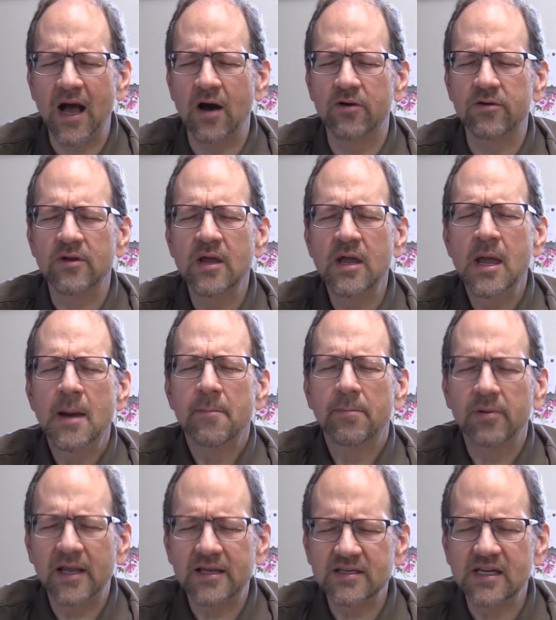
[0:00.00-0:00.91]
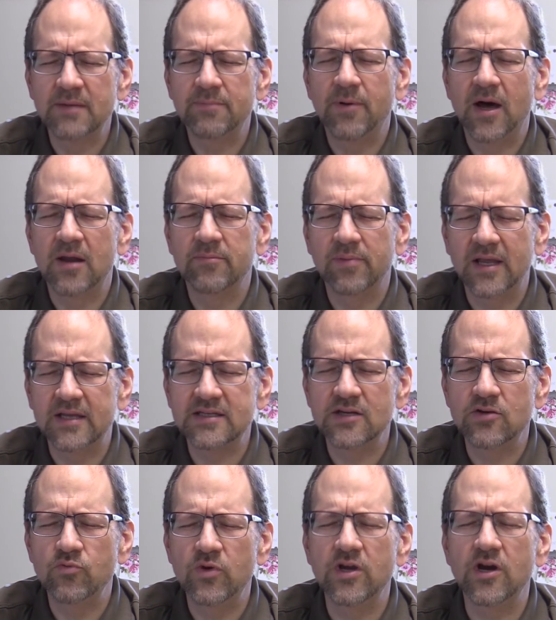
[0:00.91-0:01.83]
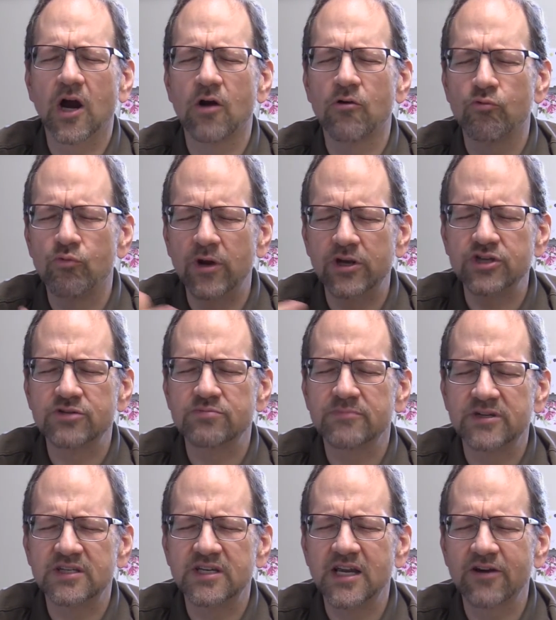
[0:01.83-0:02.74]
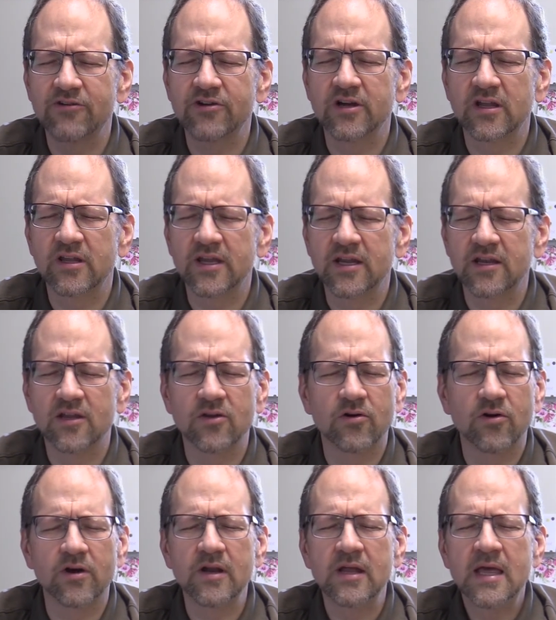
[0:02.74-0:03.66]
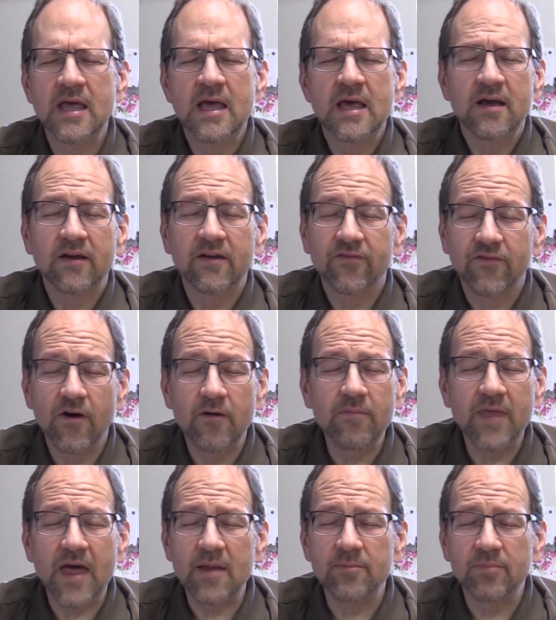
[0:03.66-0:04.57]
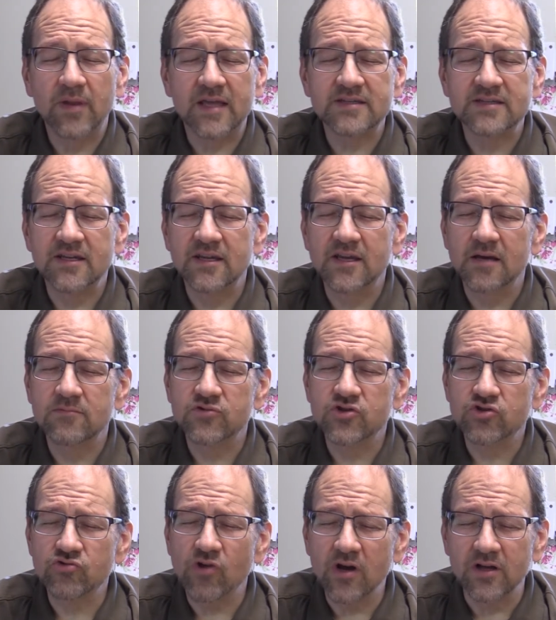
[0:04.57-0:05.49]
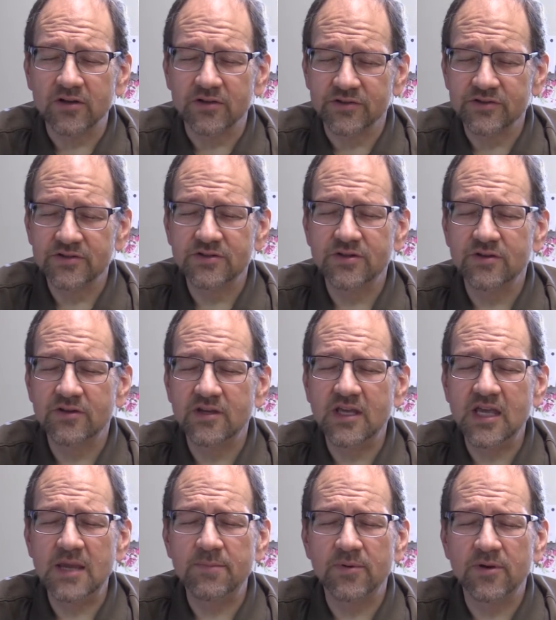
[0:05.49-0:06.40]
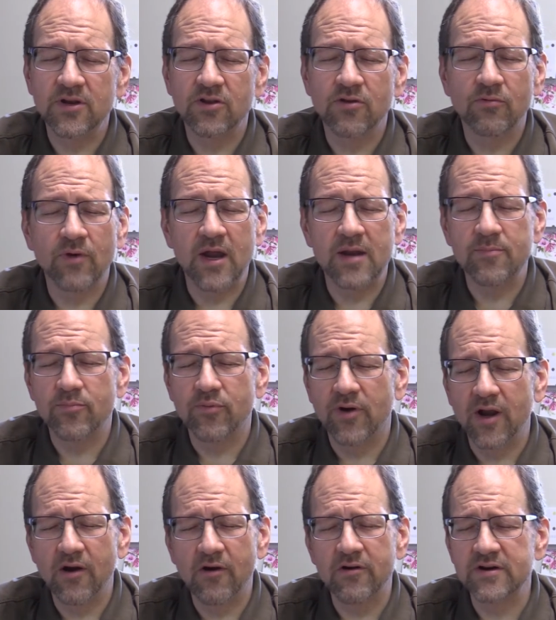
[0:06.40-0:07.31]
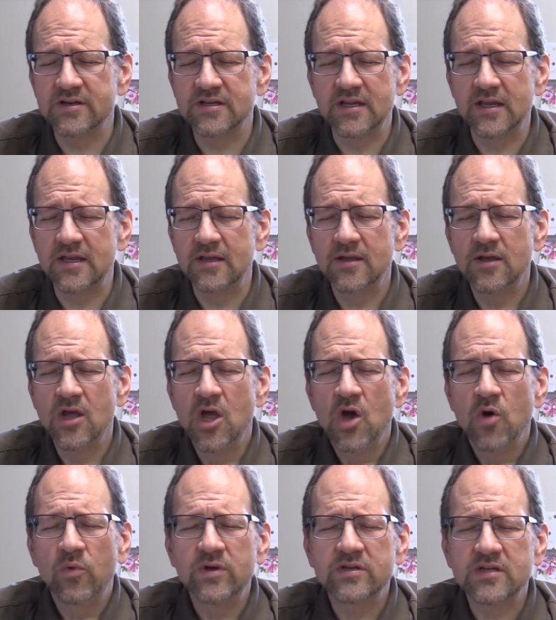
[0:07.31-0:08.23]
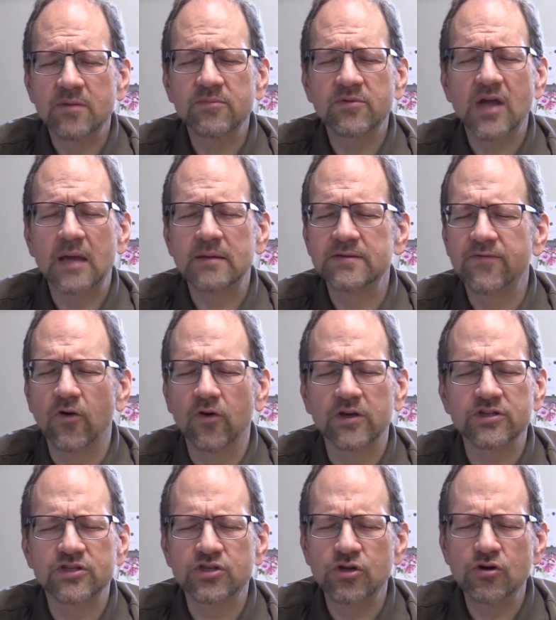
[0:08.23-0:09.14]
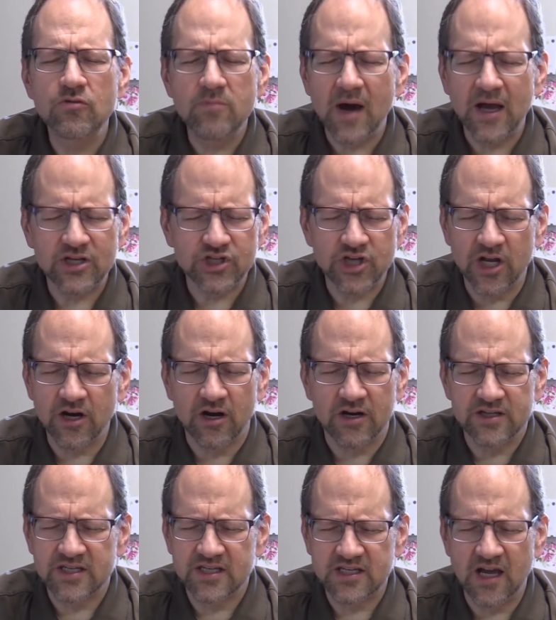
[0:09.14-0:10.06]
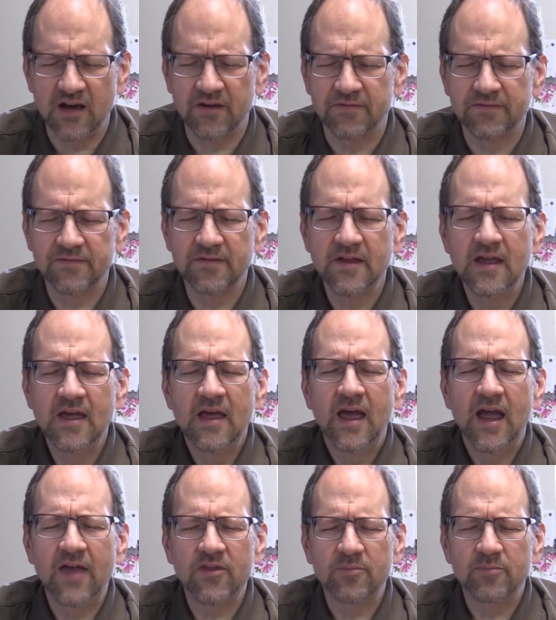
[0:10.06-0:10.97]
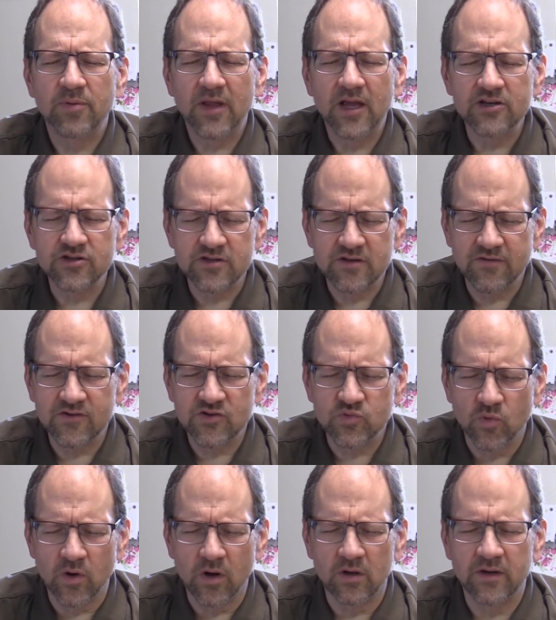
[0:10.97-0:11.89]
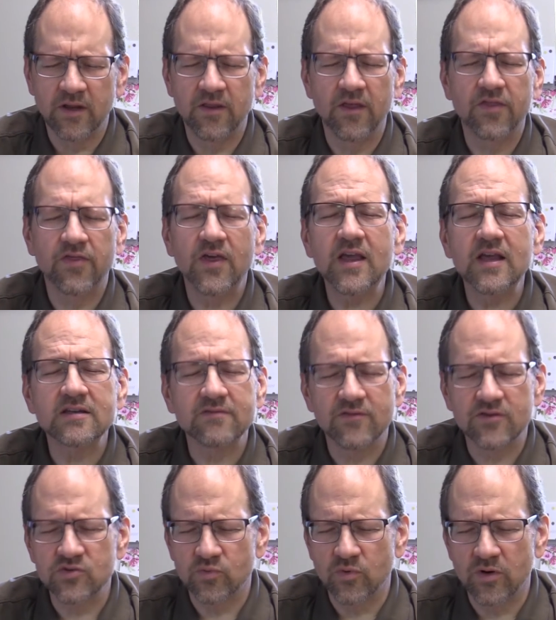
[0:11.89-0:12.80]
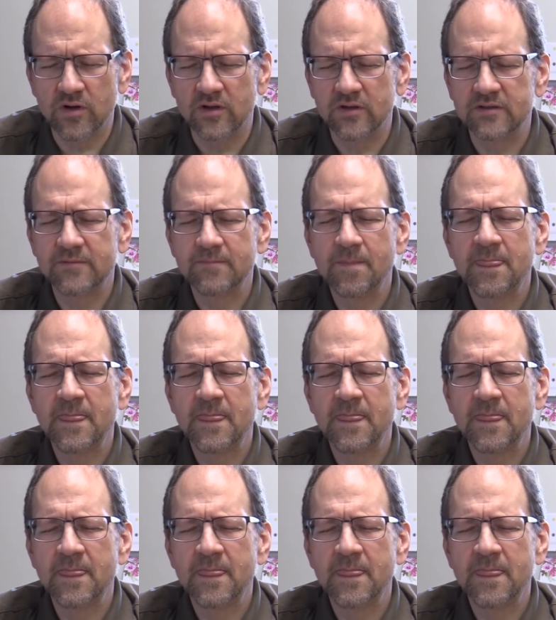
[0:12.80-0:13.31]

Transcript: out blessing upon blessing. We are rich materially, and Lord, from that blessing come struggles to keep it in the right priority. We sometimes focus too much on our stuff and the pleasures of this world and the things of this world